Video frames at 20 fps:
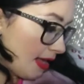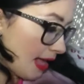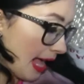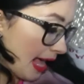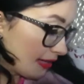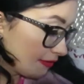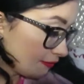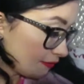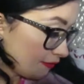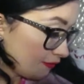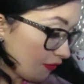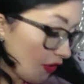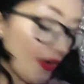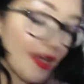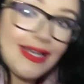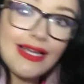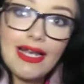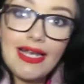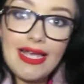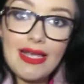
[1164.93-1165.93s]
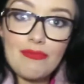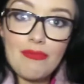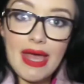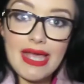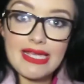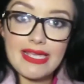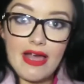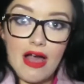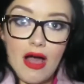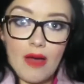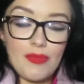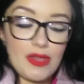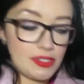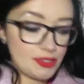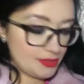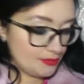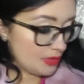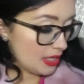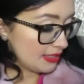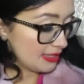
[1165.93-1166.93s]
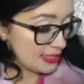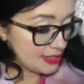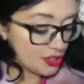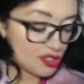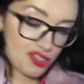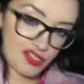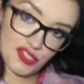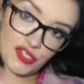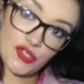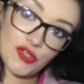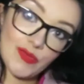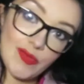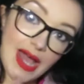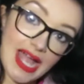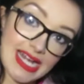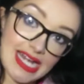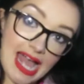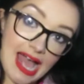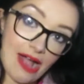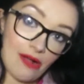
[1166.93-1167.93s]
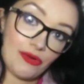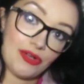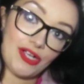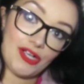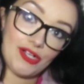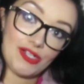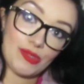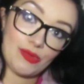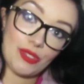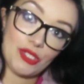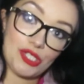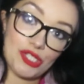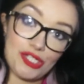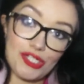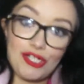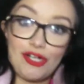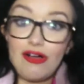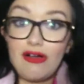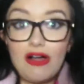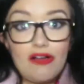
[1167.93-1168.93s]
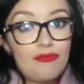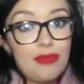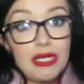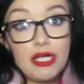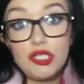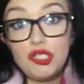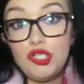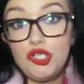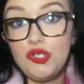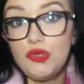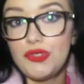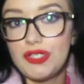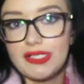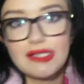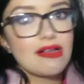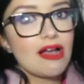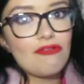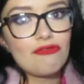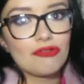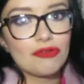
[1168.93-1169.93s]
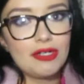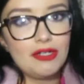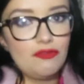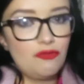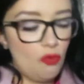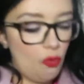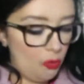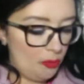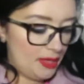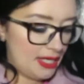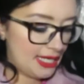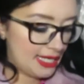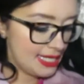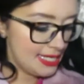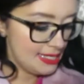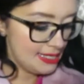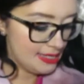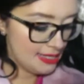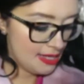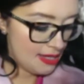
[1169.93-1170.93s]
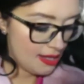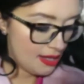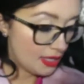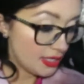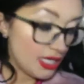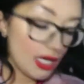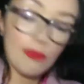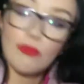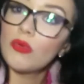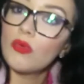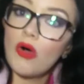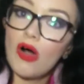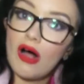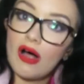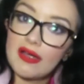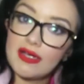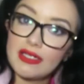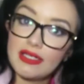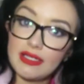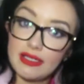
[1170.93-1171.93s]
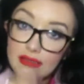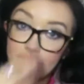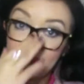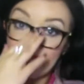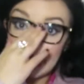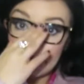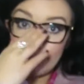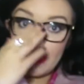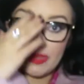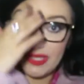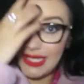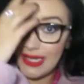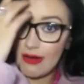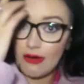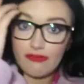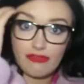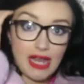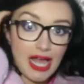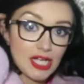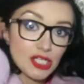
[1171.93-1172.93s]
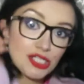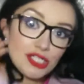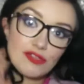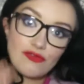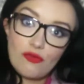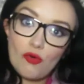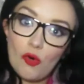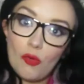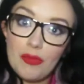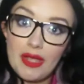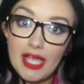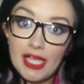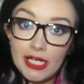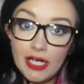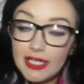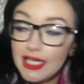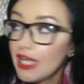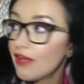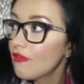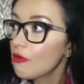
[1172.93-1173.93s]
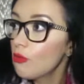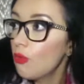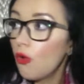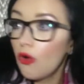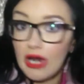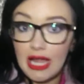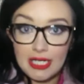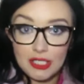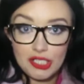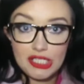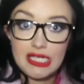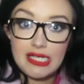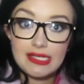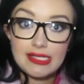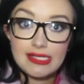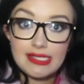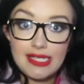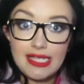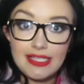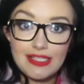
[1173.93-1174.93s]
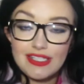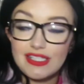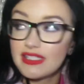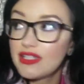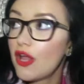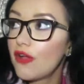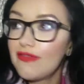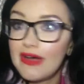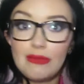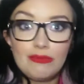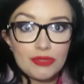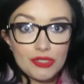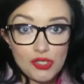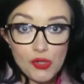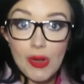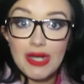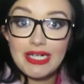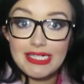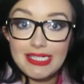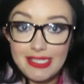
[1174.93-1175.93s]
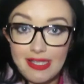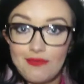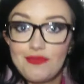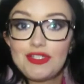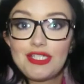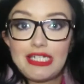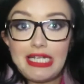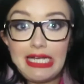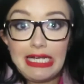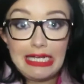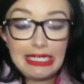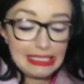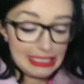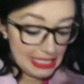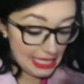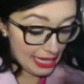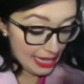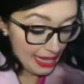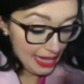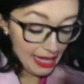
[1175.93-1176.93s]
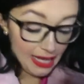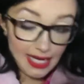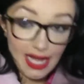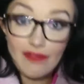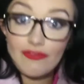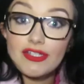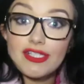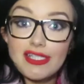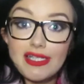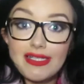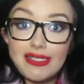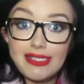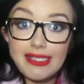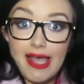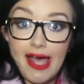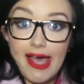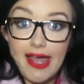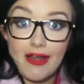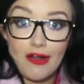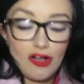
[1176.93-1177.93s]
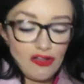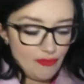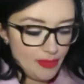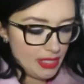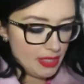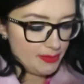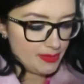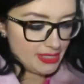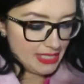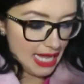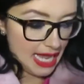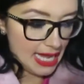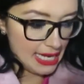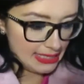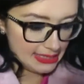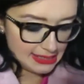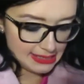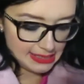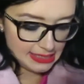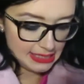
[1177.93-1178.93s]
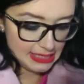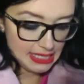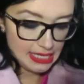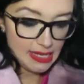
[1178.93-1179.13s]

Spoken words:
And finally, makeup. There's, I guess, 2 main areas which have been a new discovery for me. Number 1, it's been the year of lashes for me. I never wore lashes since November 2017, and ever since then, I've been obsessed.